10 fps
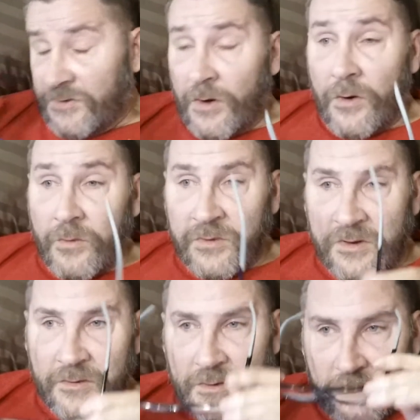so when
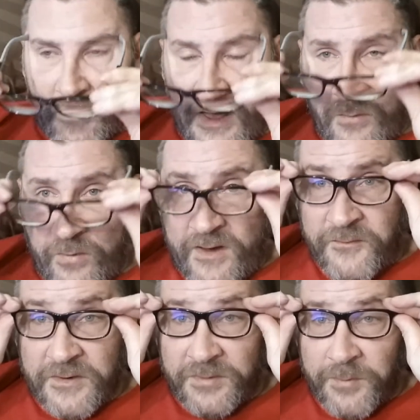you make
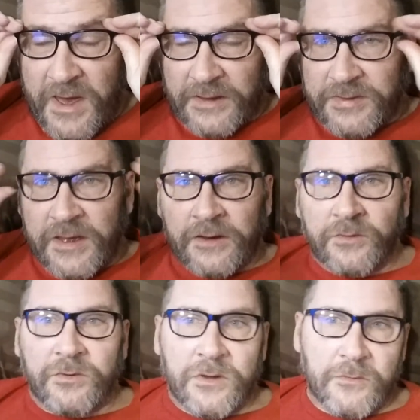reference back
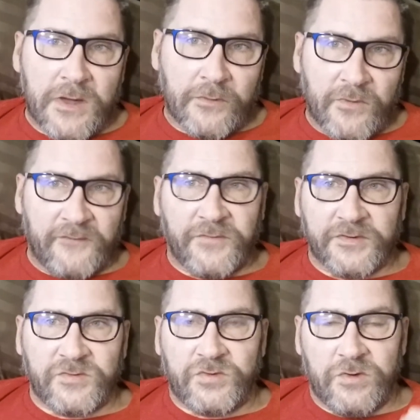then, you make
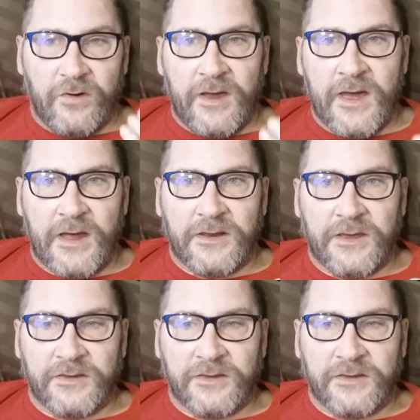reference to your head